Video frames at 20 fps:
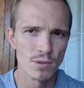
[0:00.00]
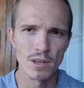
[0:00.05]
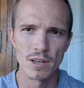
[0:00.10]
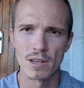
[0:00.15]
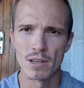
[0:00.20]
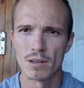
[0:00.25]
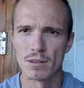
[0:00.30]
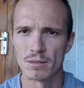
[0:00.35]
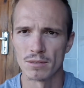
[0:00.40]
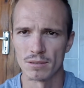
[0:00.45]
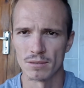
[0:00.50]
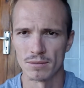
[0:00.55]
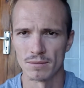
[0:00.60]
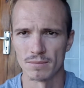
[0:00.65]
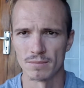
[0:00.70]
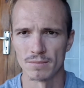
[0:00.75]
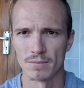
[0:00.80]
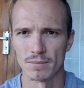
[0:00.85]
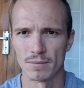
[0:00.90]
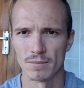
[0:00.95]
do they go to?
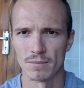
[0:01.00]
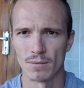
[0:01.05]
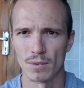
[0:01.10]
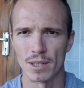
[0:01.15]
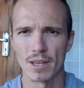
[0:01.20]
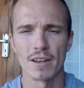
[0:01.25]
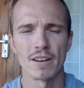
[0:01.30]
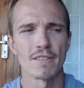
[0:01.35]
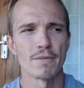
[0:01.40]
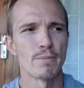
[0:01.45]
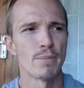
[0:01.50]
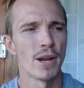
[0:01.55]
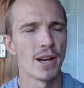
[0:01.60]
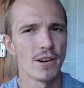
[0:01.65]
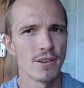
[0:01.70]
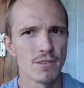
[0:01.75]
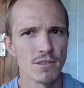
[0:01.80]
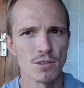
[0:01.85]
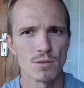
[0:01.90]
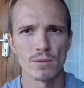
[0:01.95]
What kind of
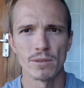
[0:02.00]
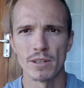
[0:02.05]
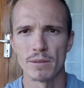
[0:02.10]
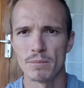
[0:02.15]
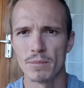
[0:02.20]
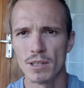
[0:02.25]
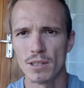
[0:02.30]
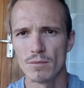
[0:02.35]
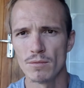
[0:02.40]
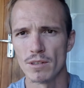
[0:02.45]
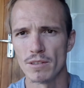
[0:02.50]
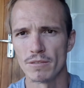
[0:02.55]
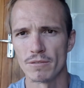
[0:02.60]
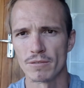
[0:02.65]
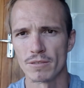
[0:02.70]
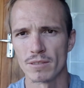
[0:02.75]
parents will they be with?